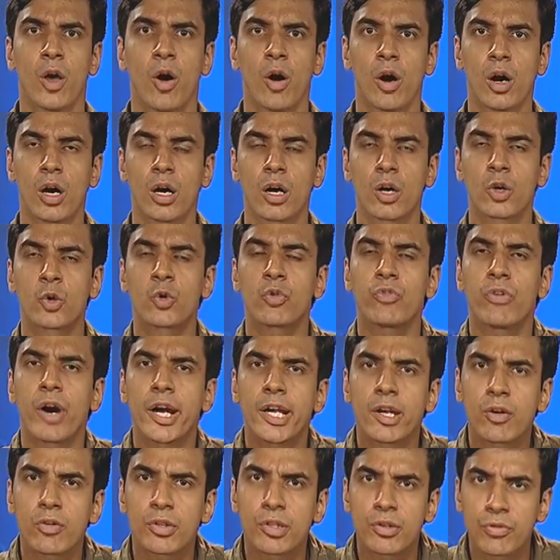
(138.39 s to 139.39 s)
to
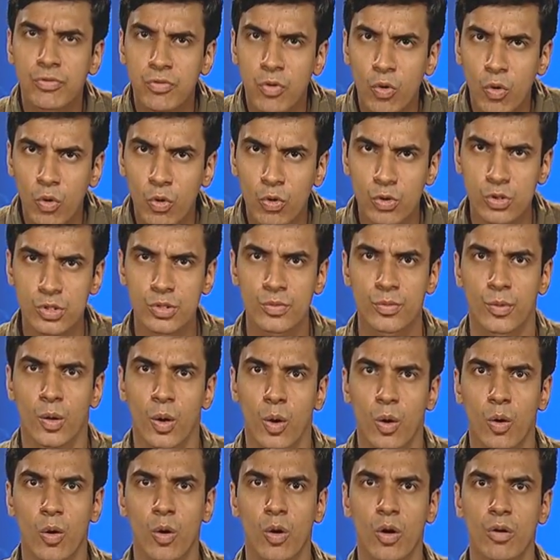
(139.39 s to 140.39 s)
find out the force
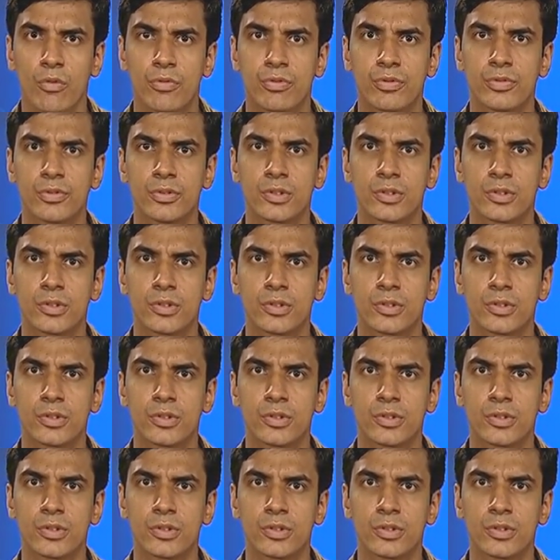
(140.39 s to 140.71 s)
of